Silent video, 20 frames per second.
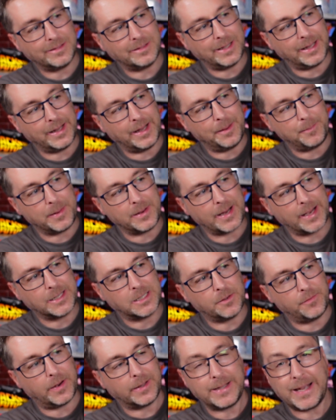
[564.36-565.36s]
it'd be
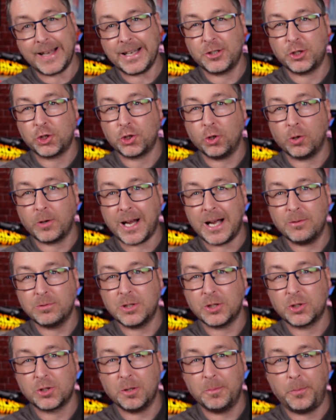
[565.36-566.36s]
nice if I get it stuck out
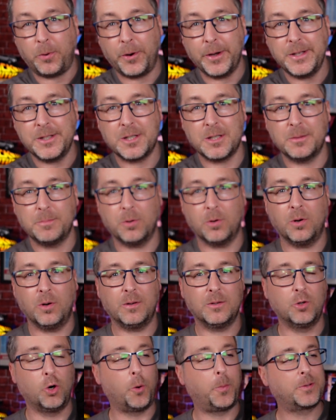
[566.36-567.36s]
at some point, but
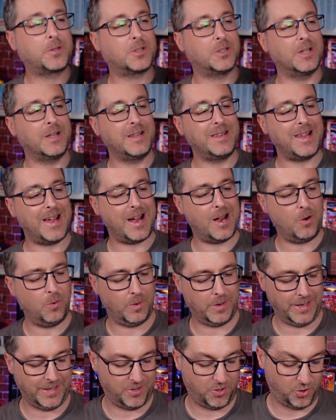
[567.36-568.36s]
up to now,
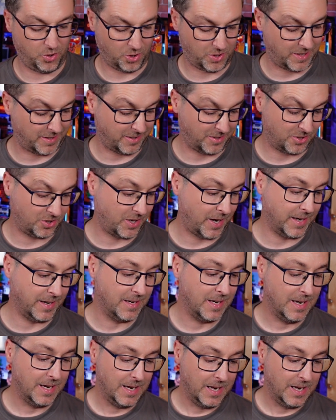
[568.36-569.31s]
it's just, as I say,